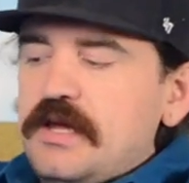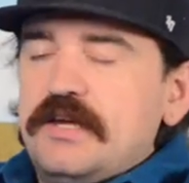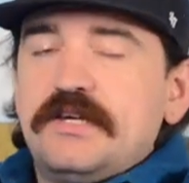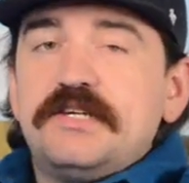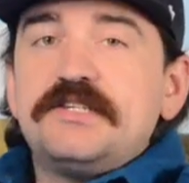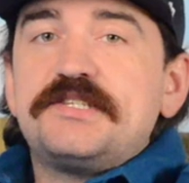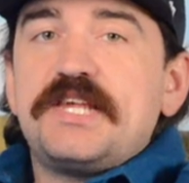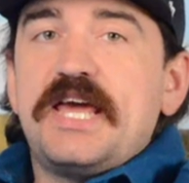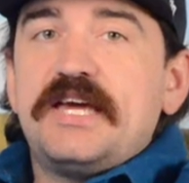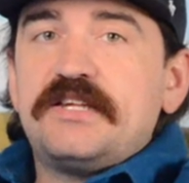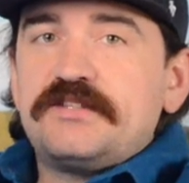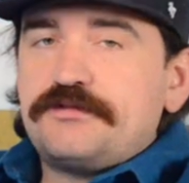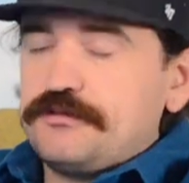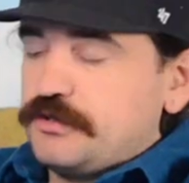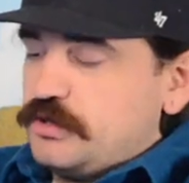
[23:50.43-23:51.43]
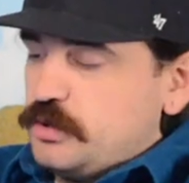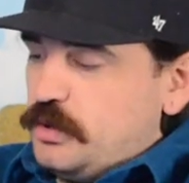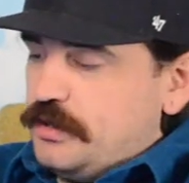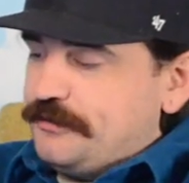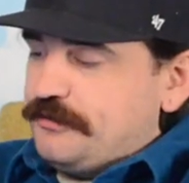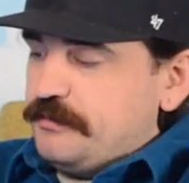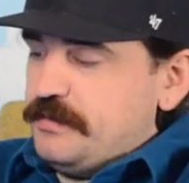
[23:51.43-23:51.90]
His hands were
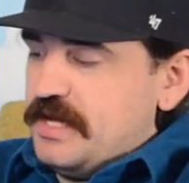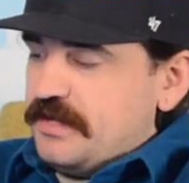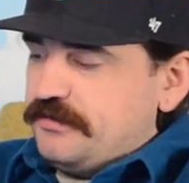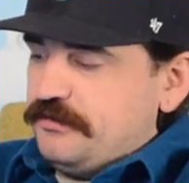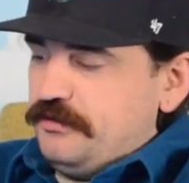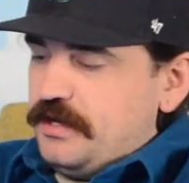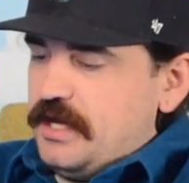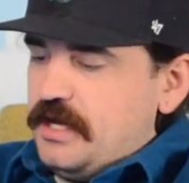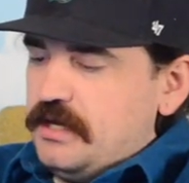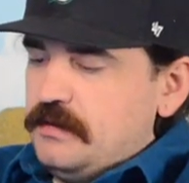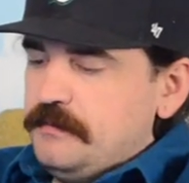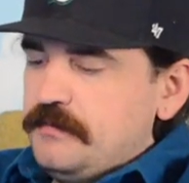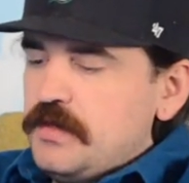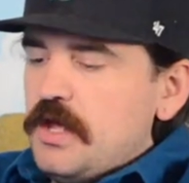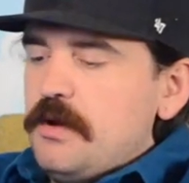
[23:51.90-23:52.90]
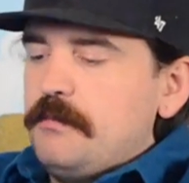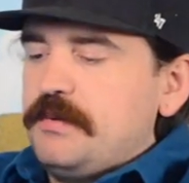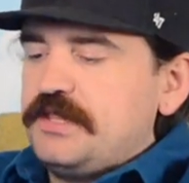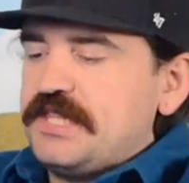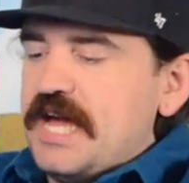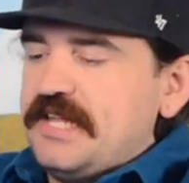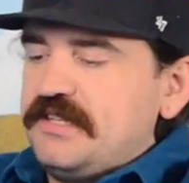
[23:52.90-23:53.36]
sore from yesterday,
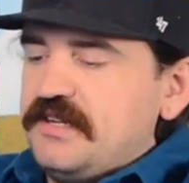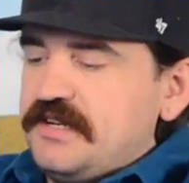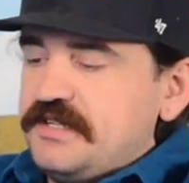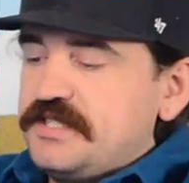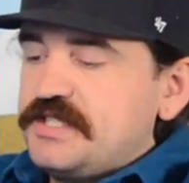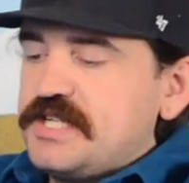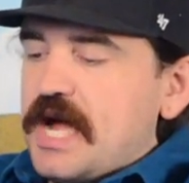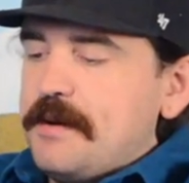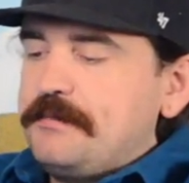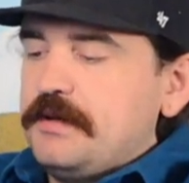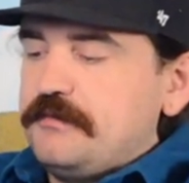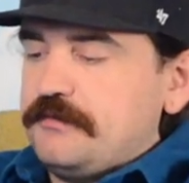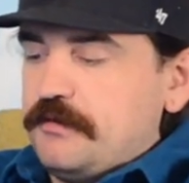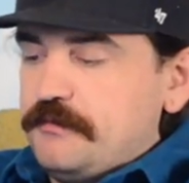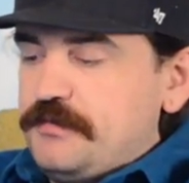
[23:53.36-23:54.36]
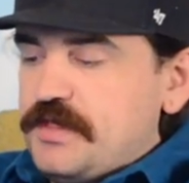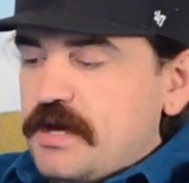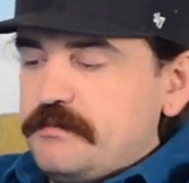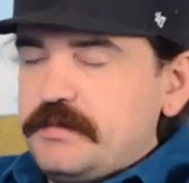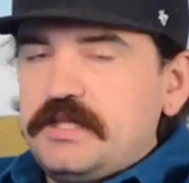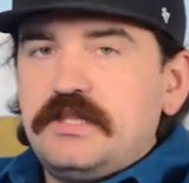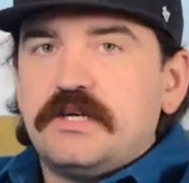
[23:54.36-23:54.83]
but that didn't stop him from
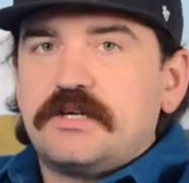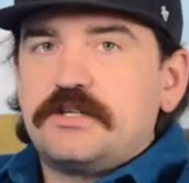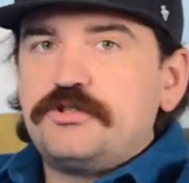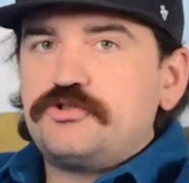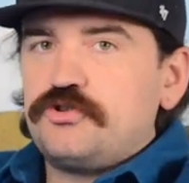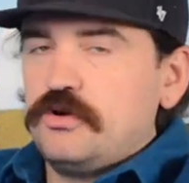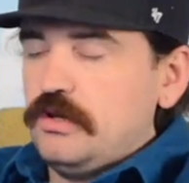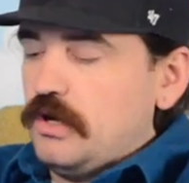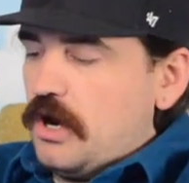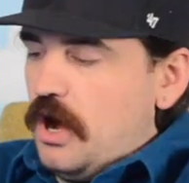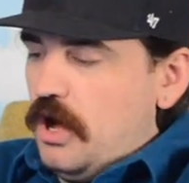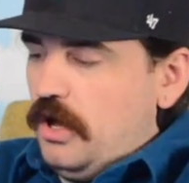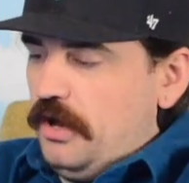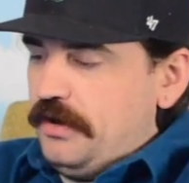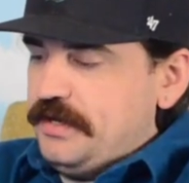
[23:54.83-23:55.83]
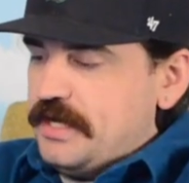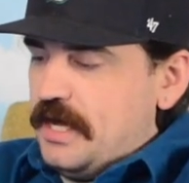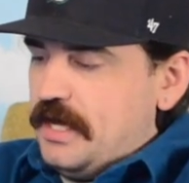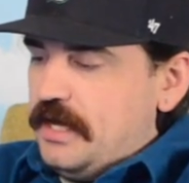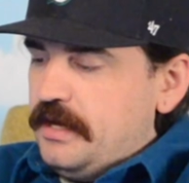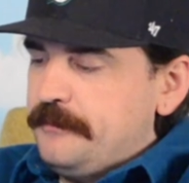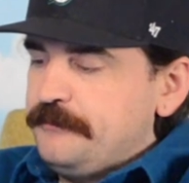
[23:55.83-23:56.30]
thumbing the controller all
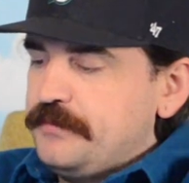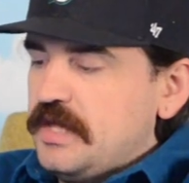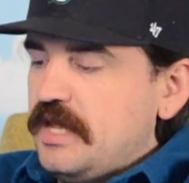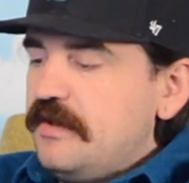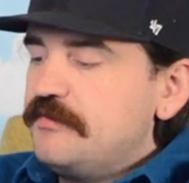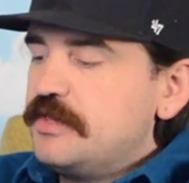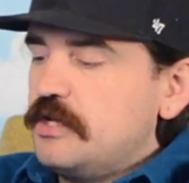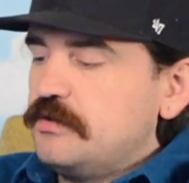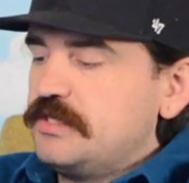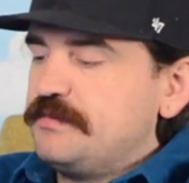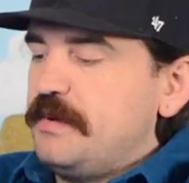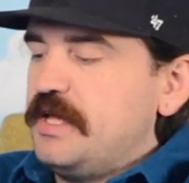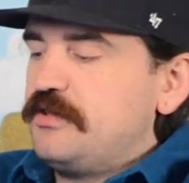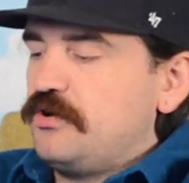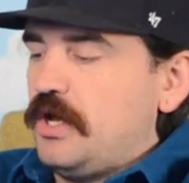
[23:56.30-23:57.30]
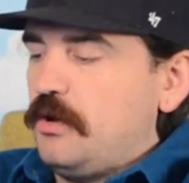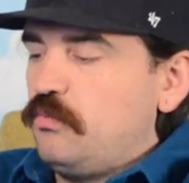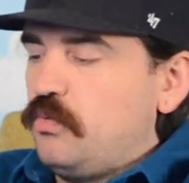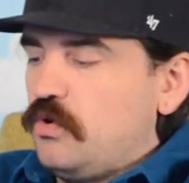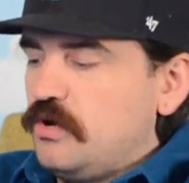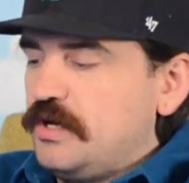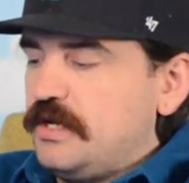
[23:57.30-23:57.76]
day, even though his mother had
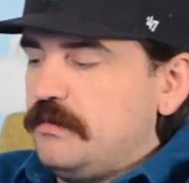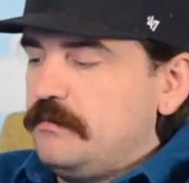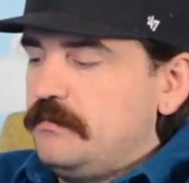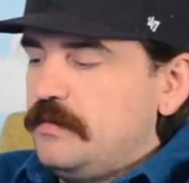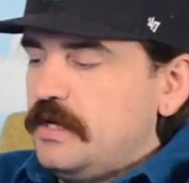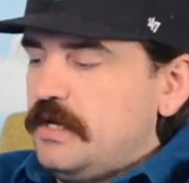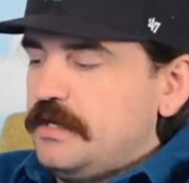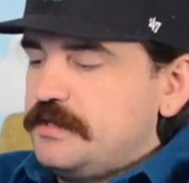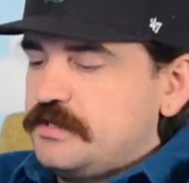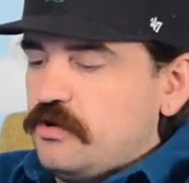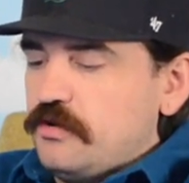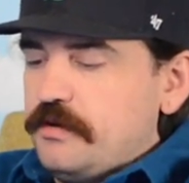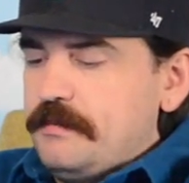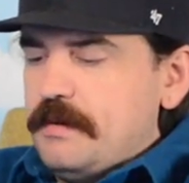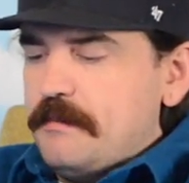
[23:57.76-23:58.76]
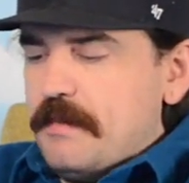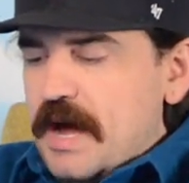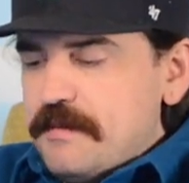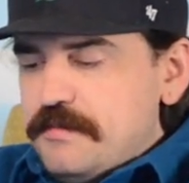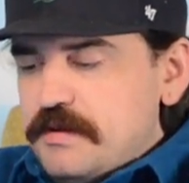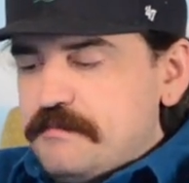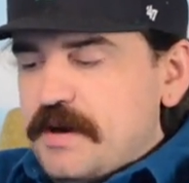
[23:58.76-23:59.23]
warned him, told him it
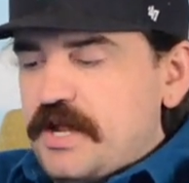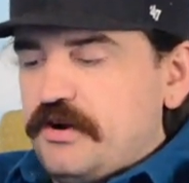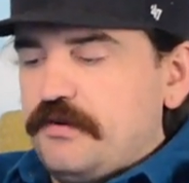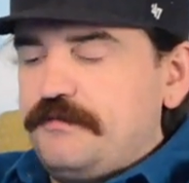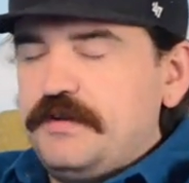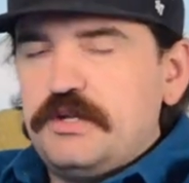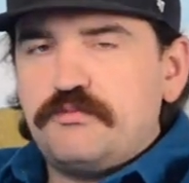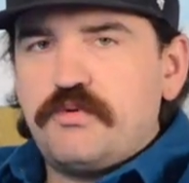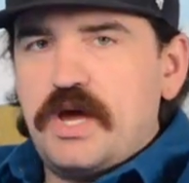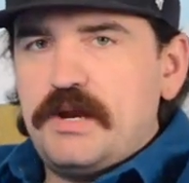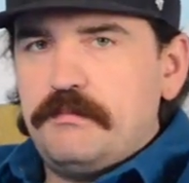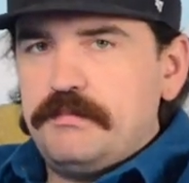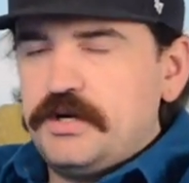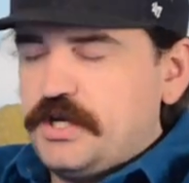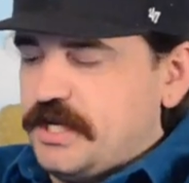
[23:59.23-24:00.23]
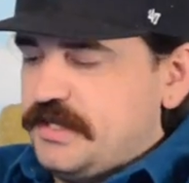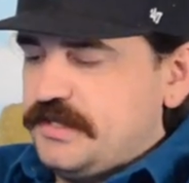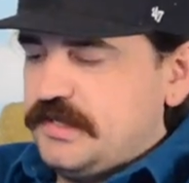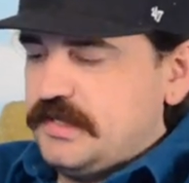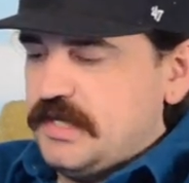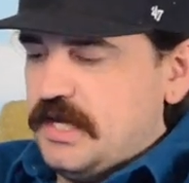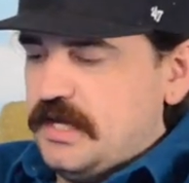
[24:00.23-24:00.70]
might be better if he'd read a book
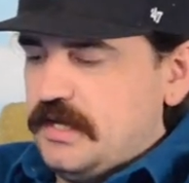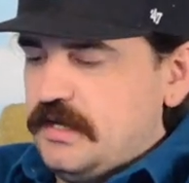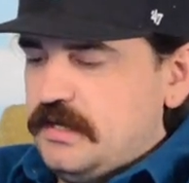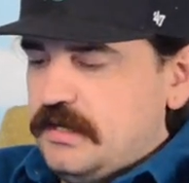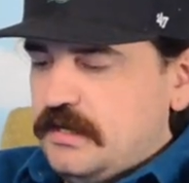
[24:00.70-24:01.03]
instead.